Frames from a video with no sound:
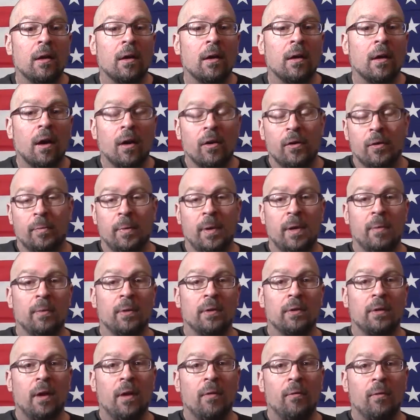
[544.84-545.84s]
other
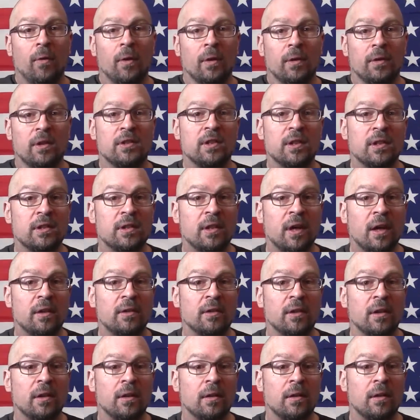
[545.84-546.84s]
people's loved ones. It just
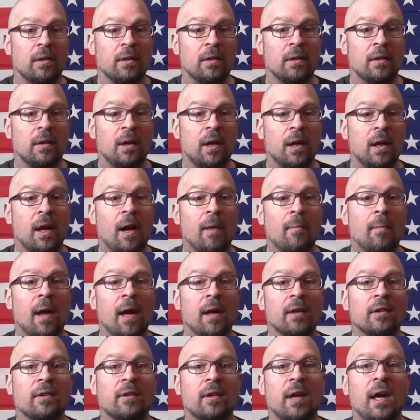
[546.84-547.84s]
doesn't. And I'm
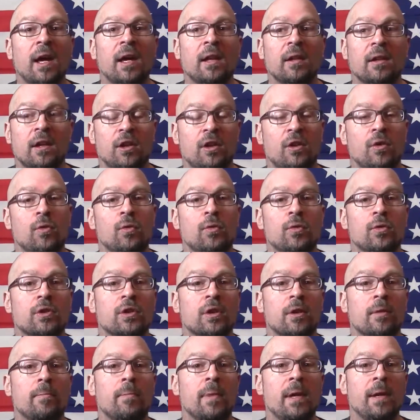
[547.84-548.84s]
not saying that you
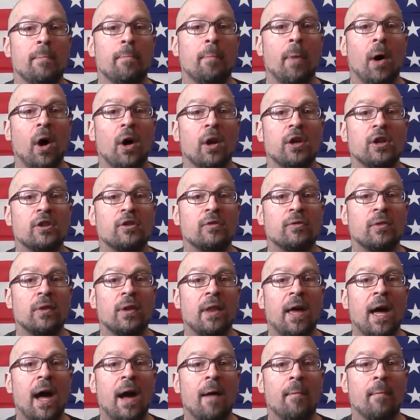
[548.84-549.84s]
should be punished for
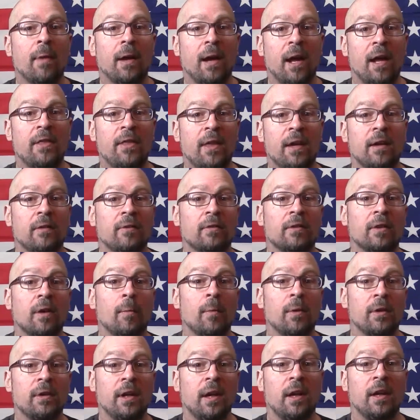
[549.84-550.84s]
that, but I think
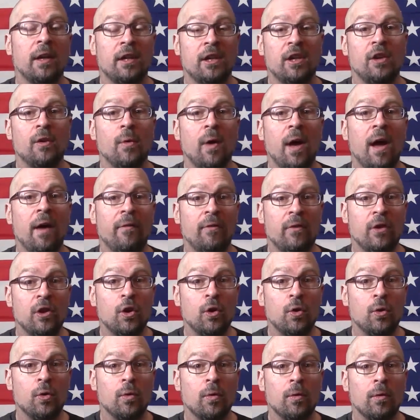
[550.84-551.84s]
someone telling you F
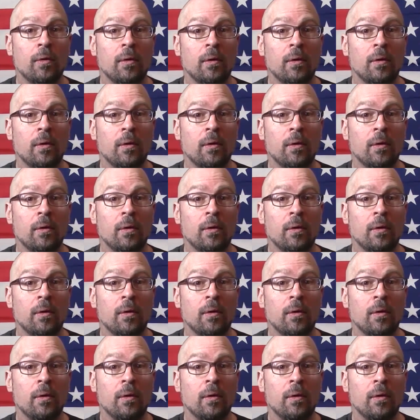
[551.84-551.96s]
you,